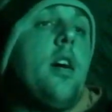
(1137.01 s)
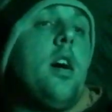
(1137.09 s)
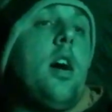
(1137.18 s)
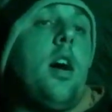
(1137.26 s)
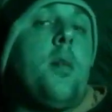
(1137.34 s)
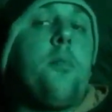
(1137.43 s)

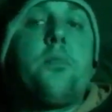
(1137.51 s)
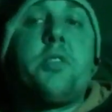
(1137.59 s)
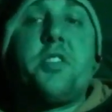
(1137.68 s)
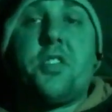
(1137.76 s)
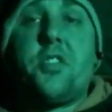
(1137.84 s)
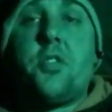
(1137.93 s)
Used to do a
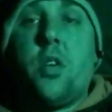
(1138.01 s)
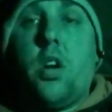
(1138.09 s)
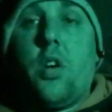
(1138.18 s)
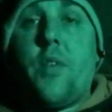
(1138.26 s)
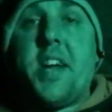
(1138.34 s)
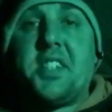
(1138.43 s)
lot of racing
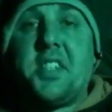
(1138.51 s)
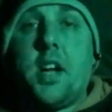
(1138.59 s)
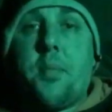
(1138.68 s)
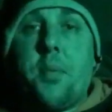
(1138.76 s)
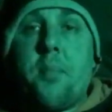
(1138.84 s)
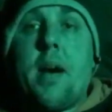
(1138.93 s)
up at
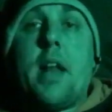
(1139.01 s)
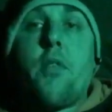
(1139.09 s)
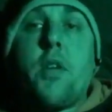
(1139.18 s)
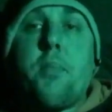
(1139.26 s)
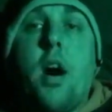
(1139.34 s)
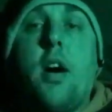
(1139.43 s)
Mallory Park
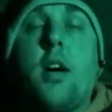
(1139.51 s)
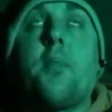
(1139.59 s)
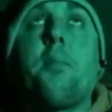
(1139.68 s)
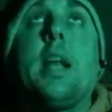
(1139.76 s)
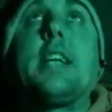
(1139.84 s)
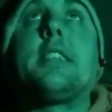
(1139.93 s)
and places
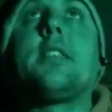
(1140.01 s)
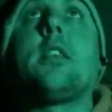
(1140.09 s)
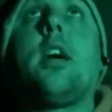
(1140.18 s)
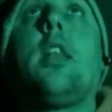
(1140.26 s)
like that.